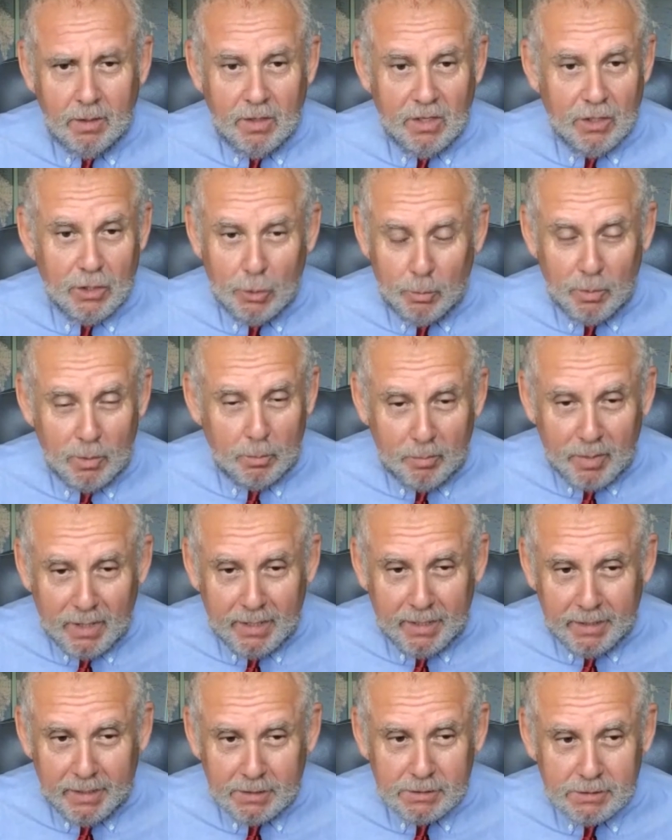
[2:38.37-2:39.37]
human
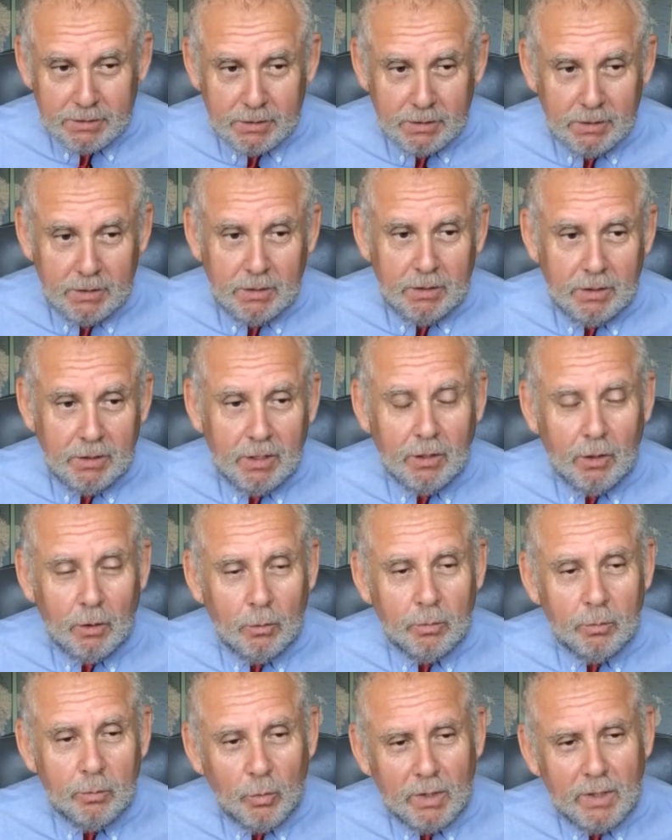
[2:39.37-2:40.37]
beings,
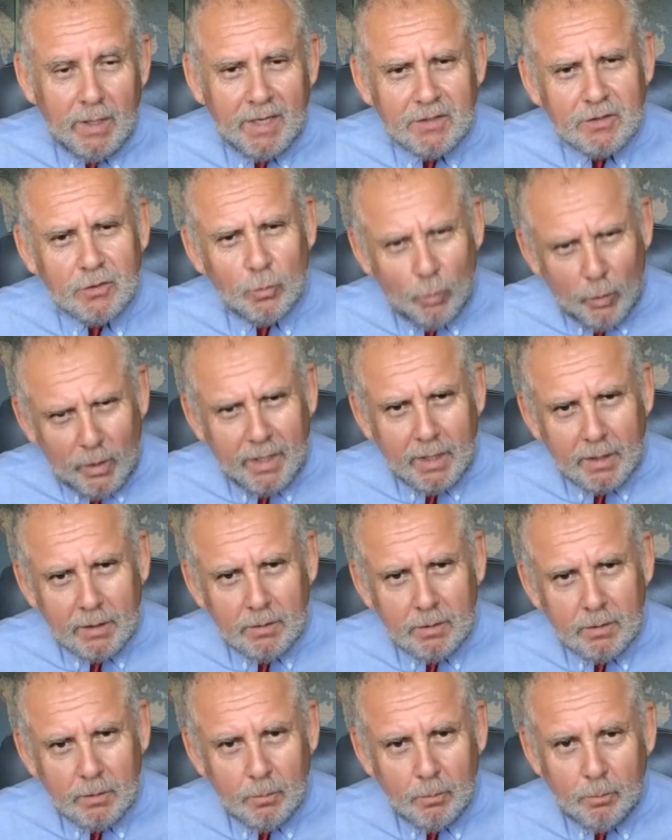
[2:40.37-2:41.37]
we like to win,